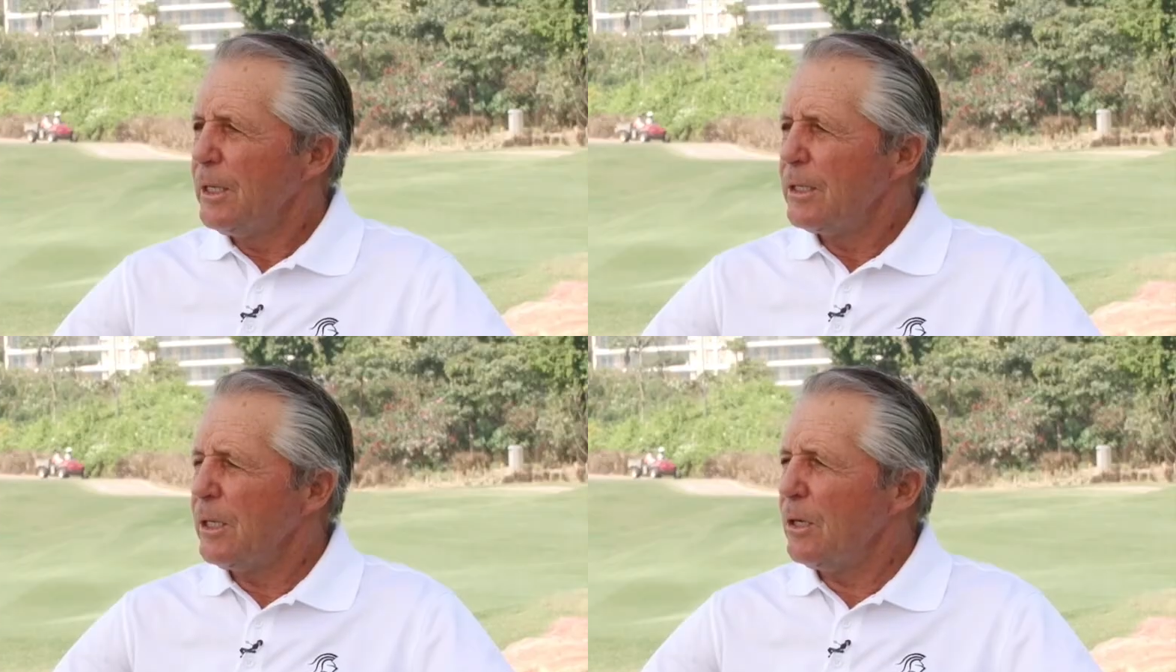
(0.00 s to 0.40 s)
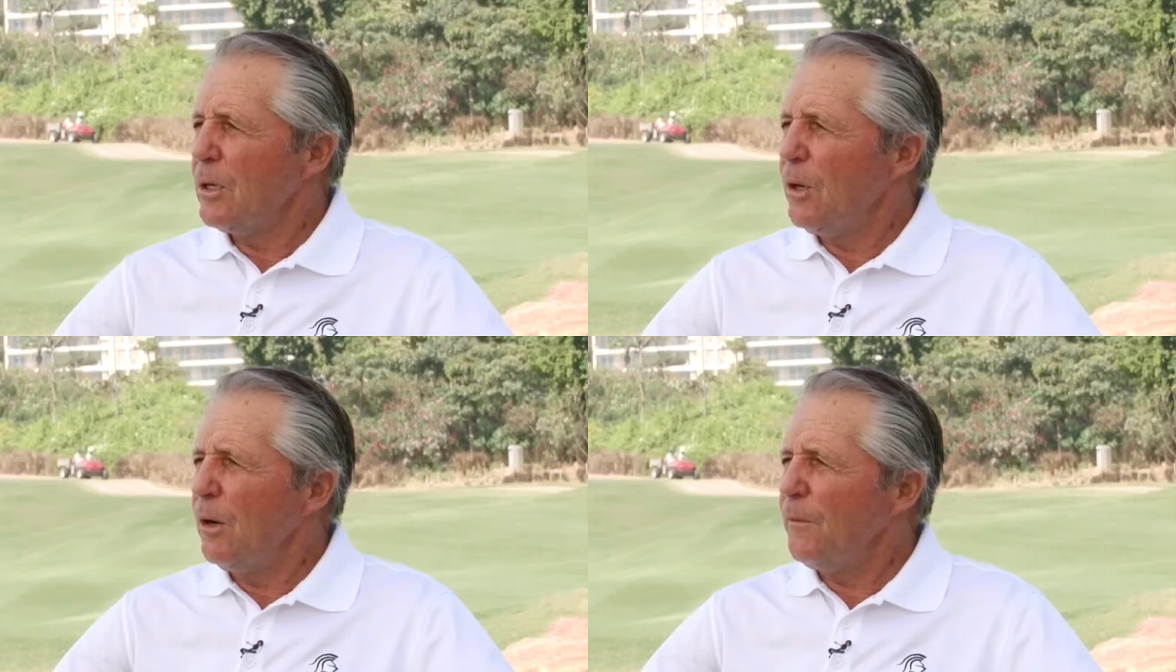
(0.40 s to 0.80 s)
So
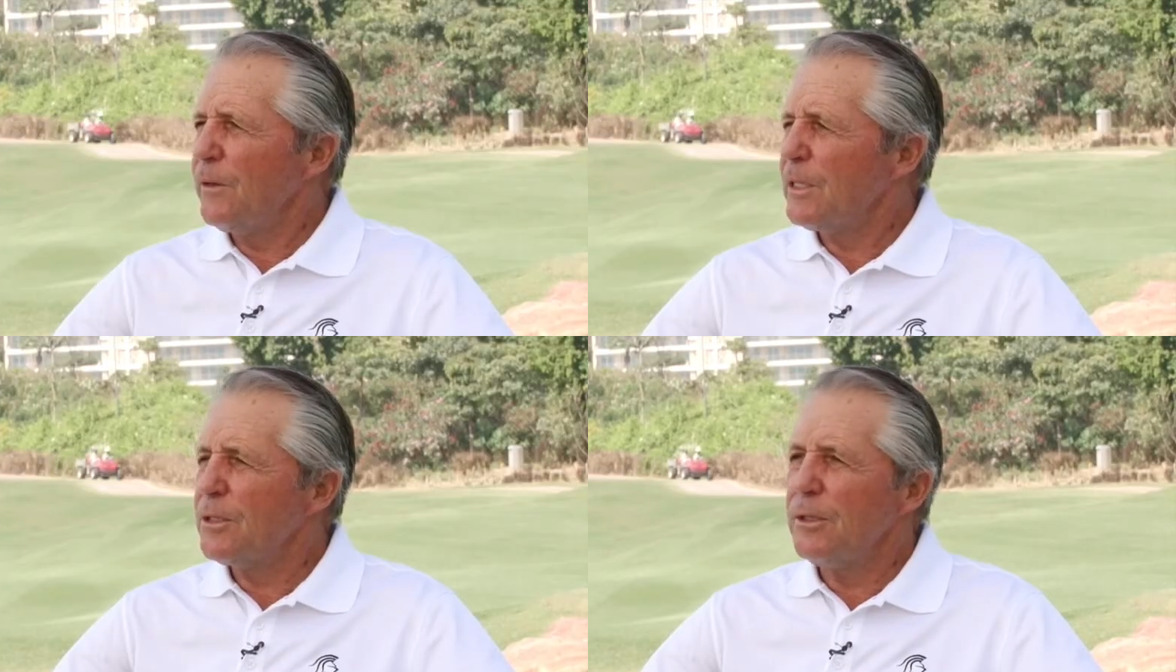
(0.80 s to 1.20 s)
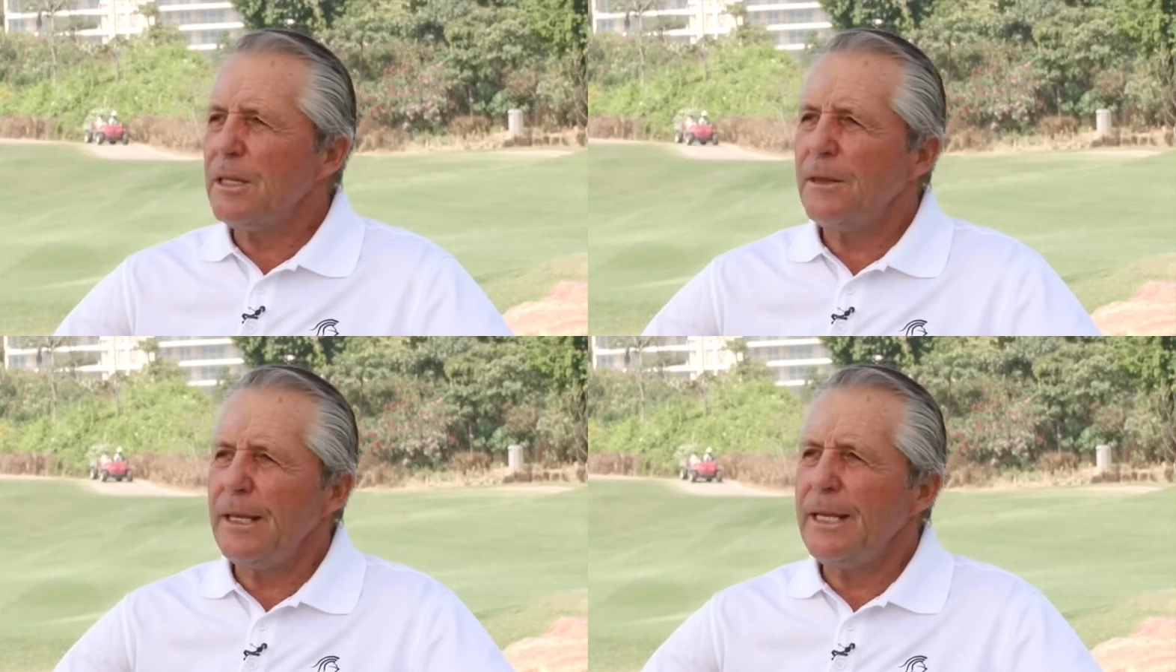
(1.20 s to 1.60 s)
golf has
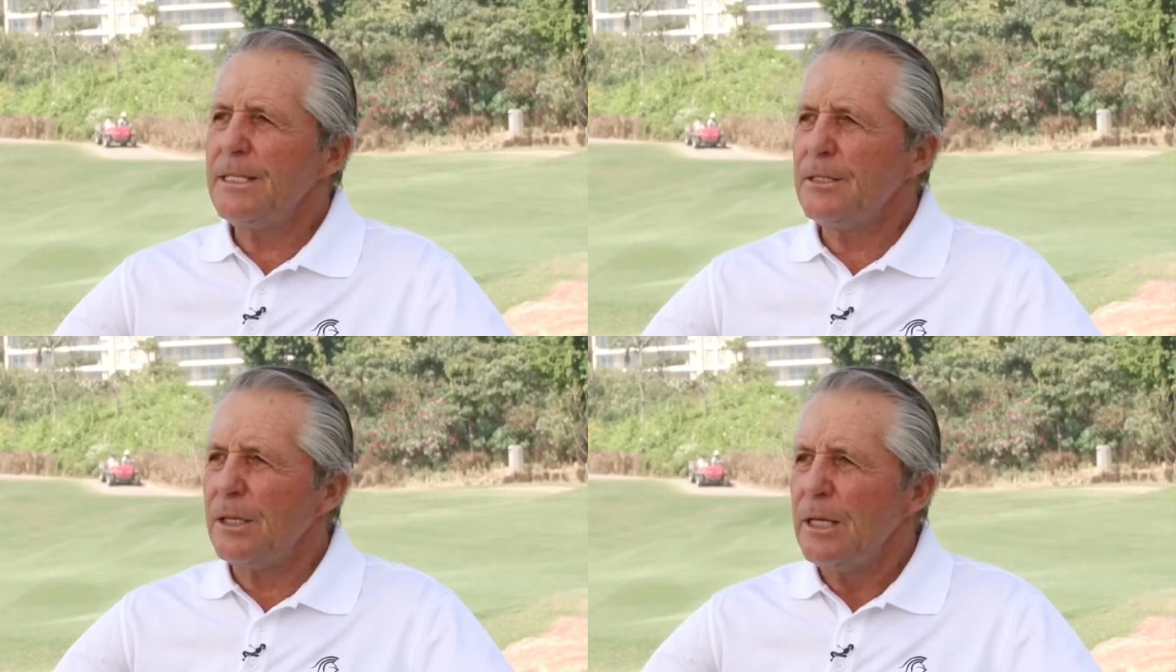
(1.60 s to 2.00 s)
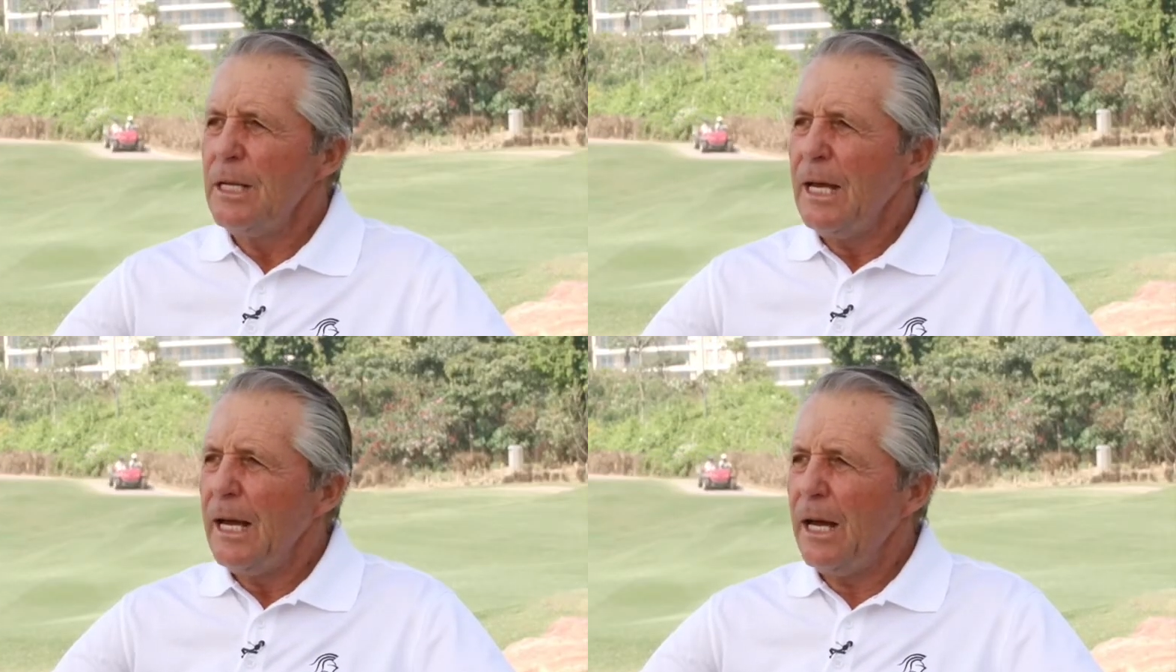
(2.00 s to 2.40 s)
got things that
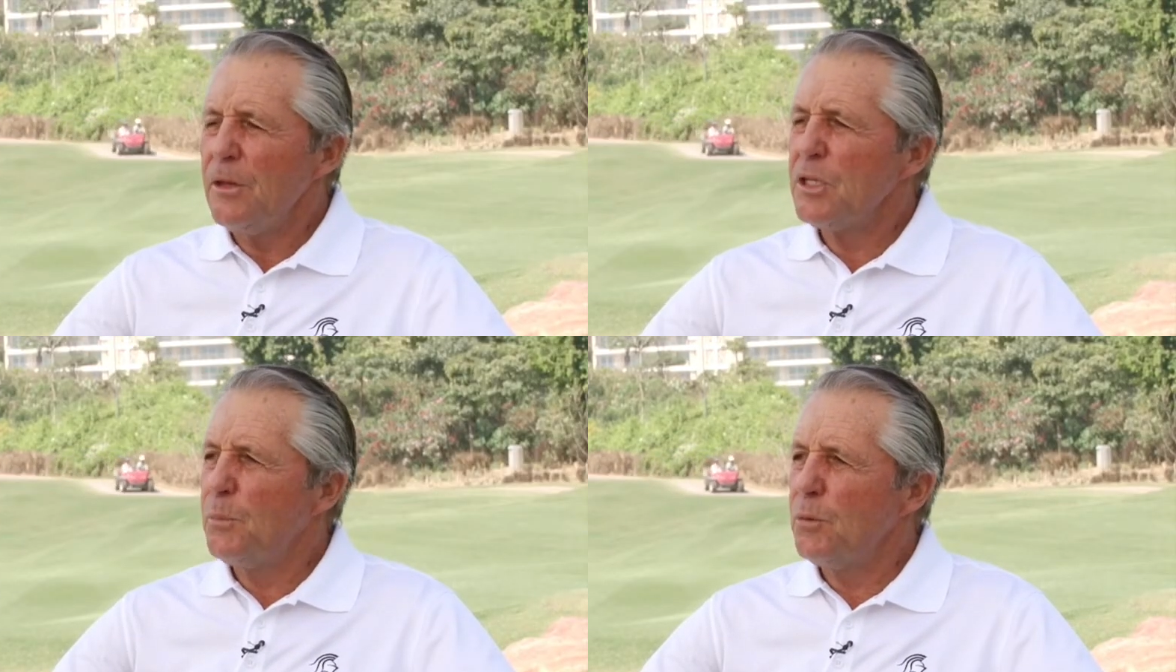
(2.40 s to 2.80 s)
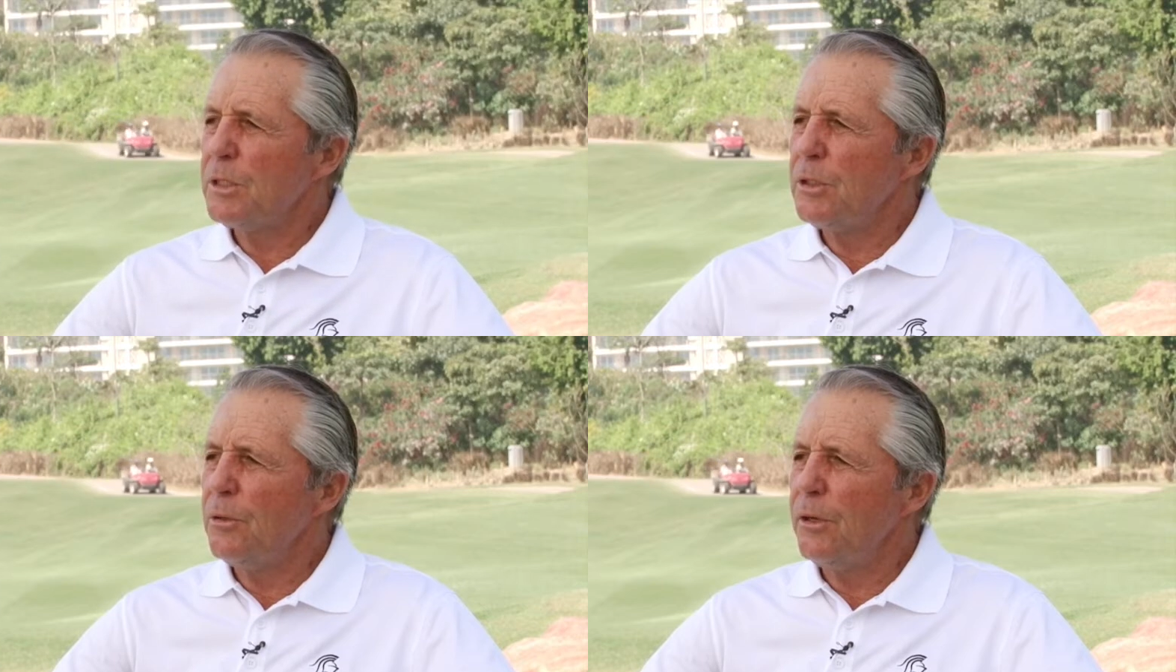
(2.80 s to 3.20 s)
other
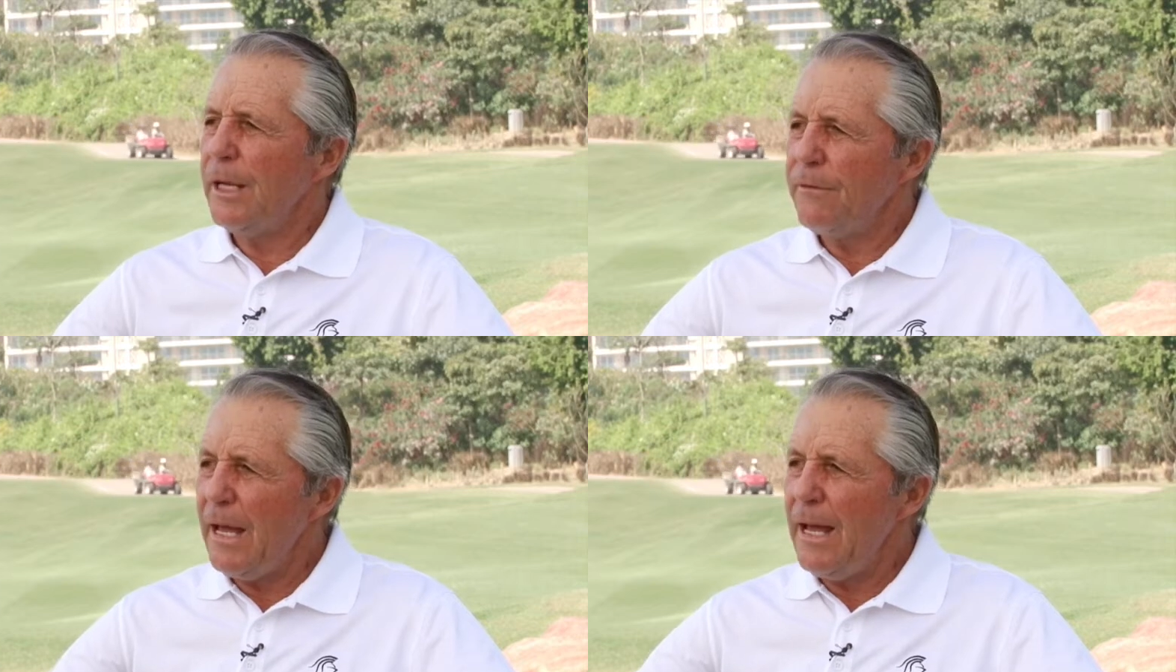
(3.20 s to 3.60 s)
sports do not have.